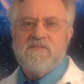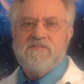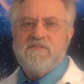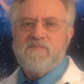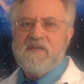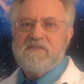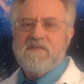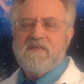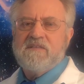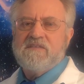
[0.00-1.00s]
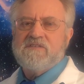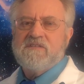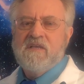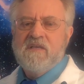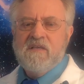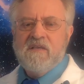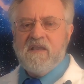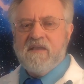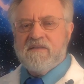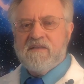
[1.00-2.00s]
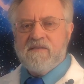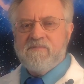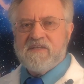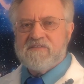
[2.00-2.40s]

It's just basic addition and it makes